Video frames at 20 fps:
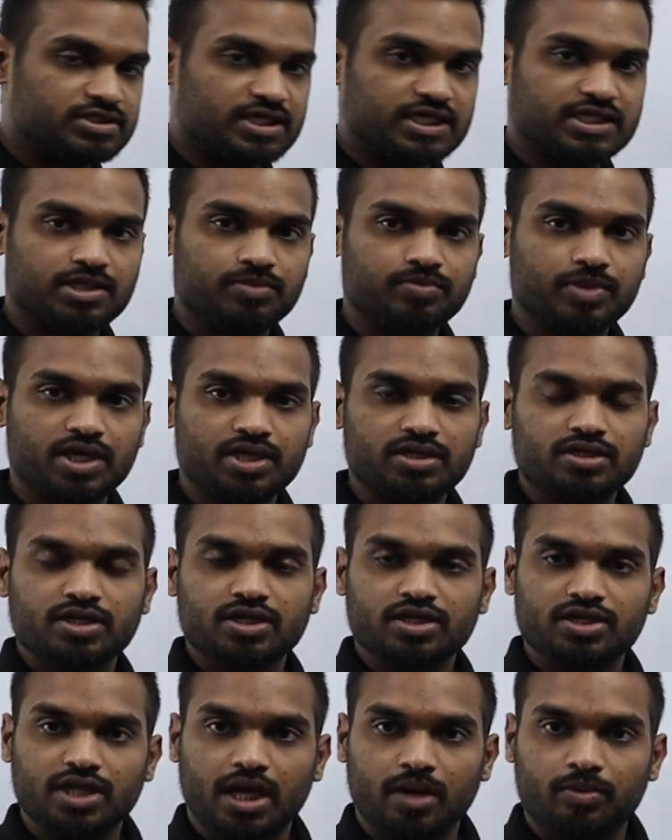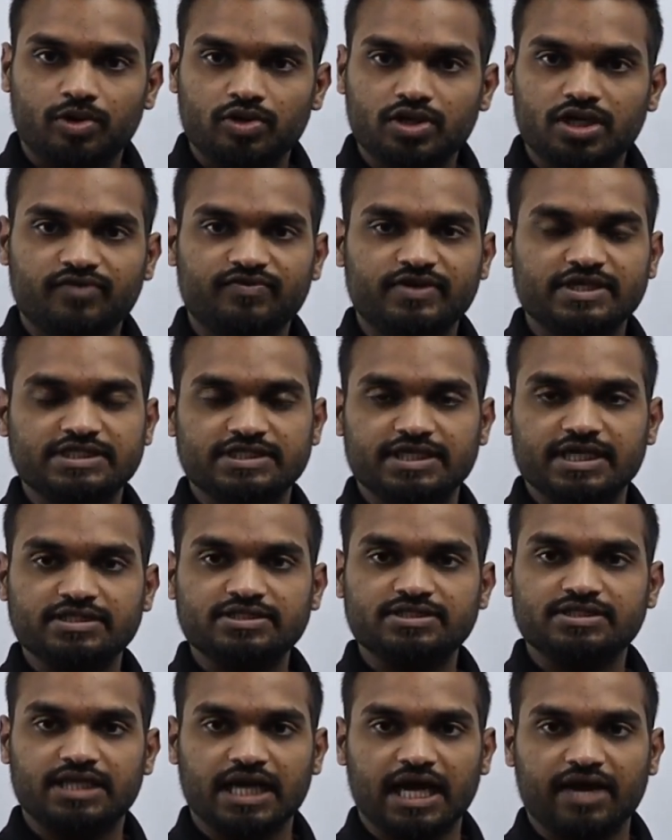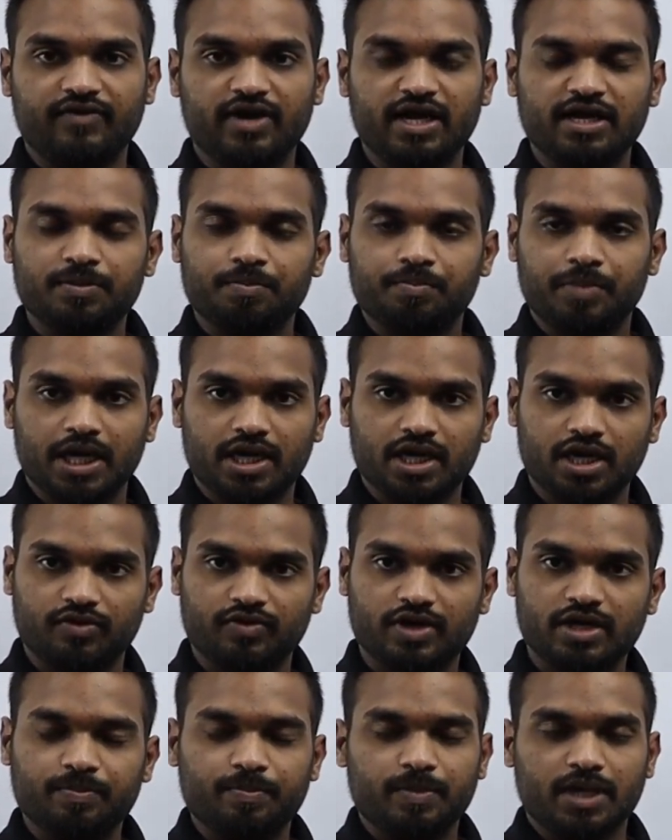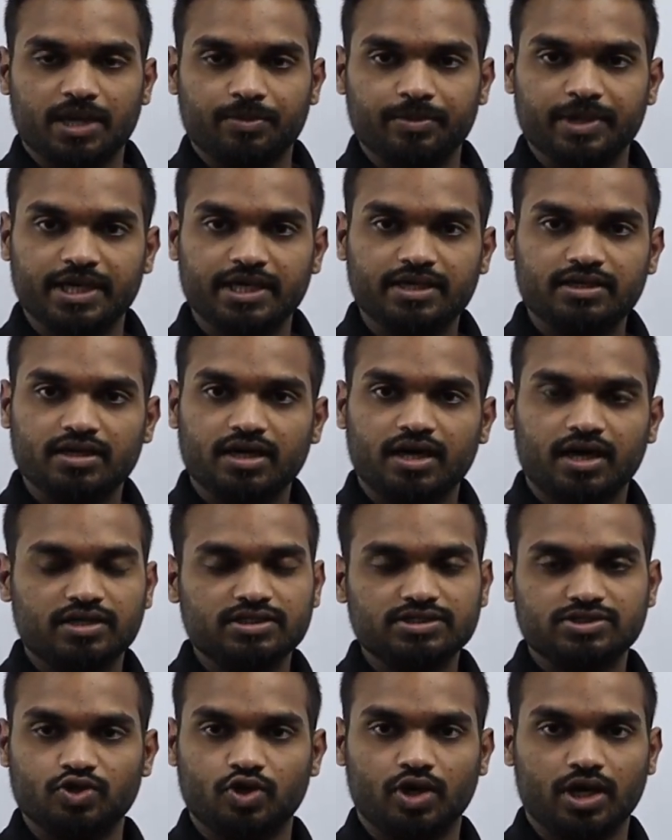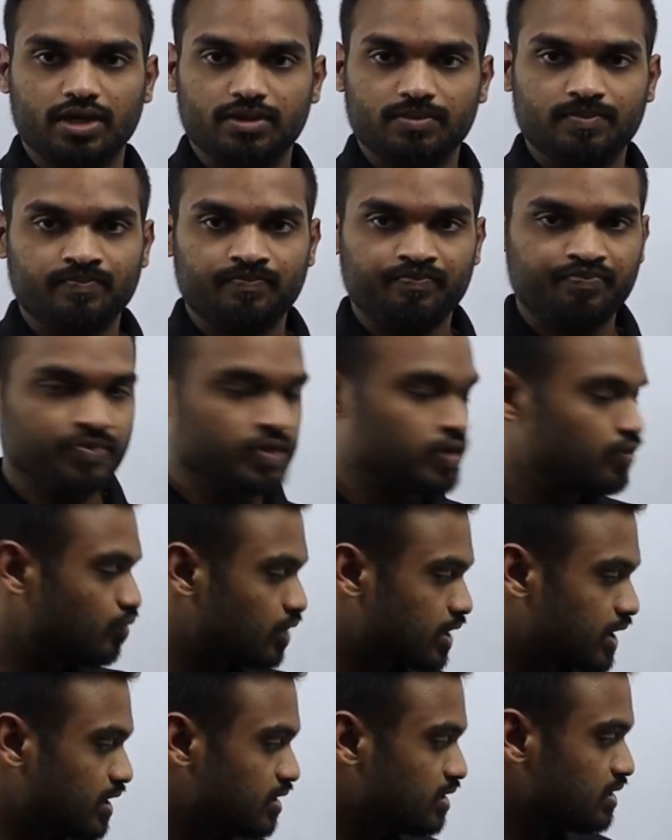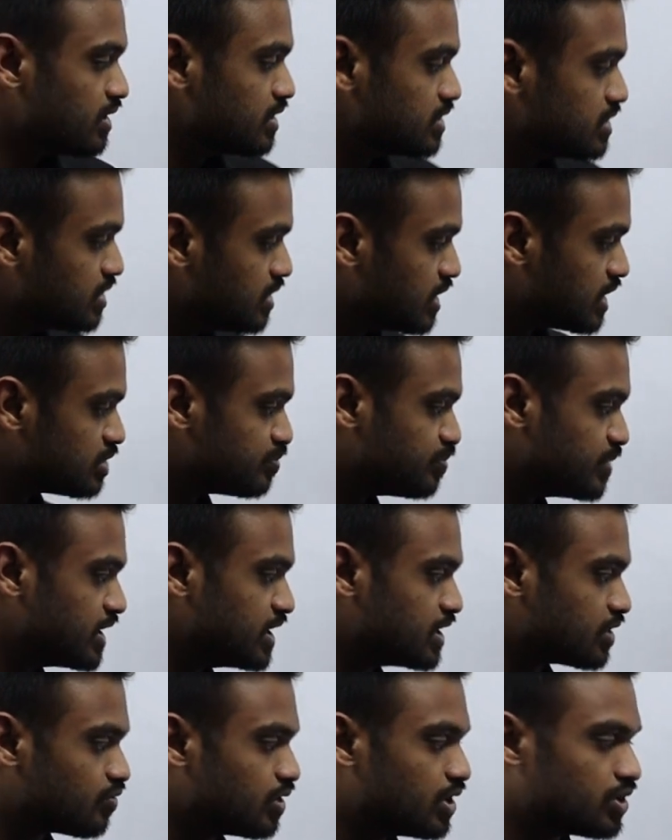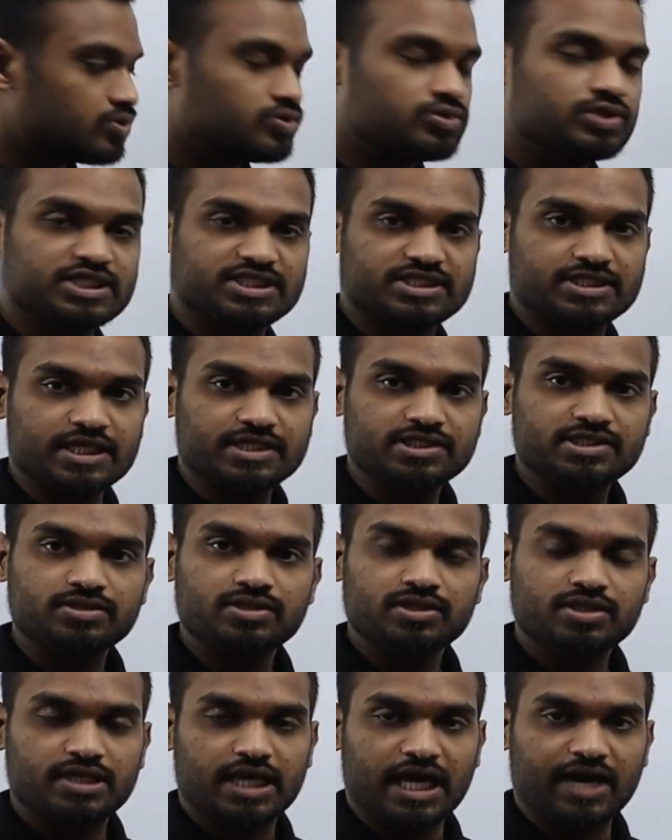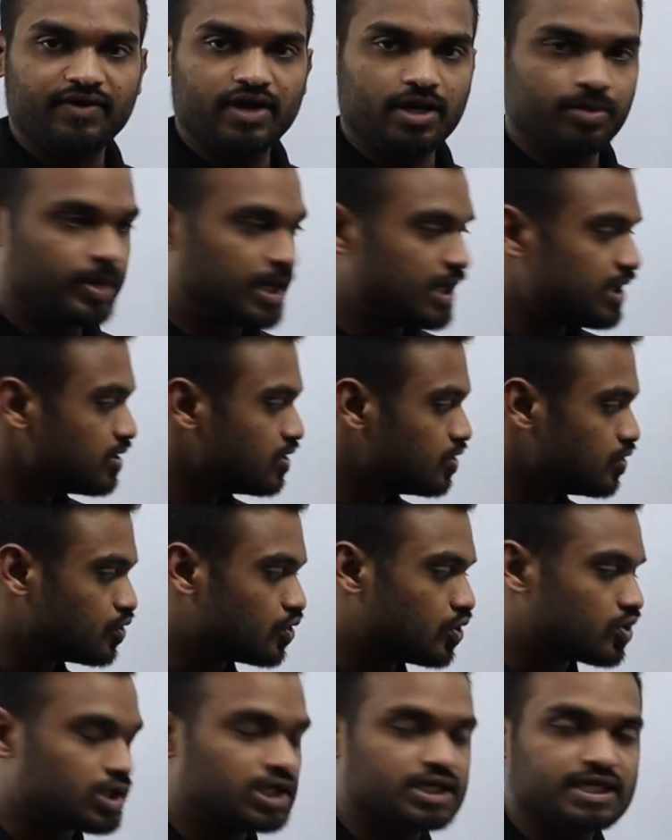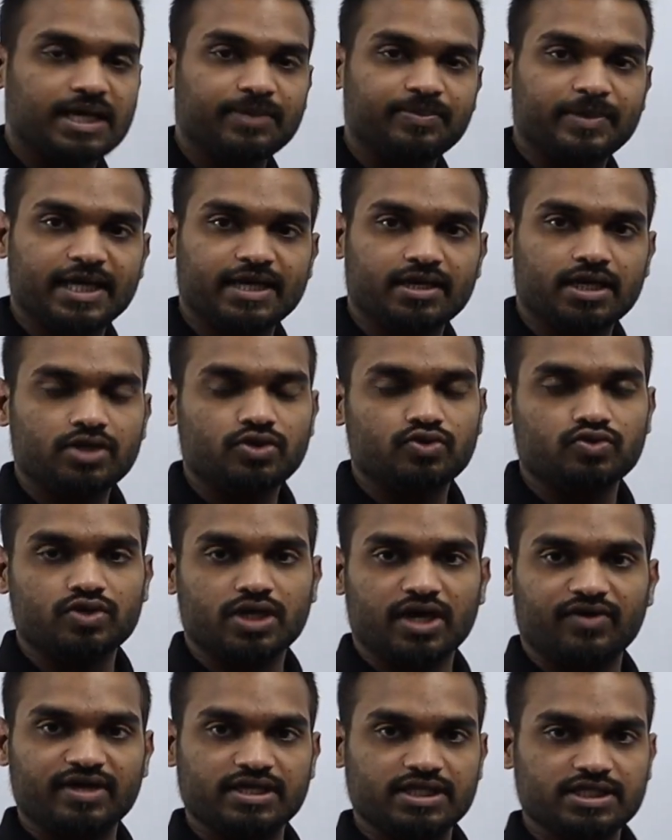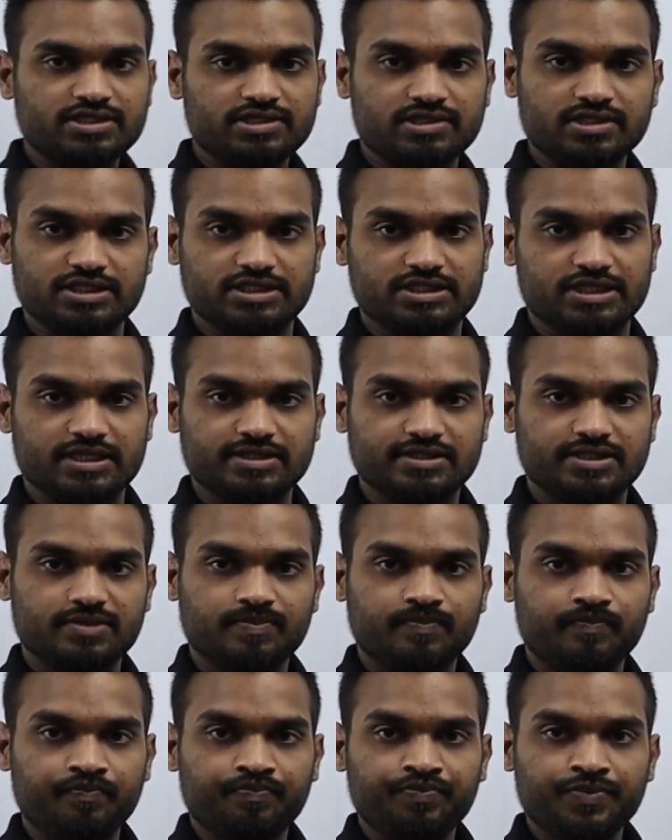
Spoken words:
is nothing but the amount of distance travelled per hour, per minute or so on. Okay, see here, speed equal to distance travelled by total time taken to cover this distance.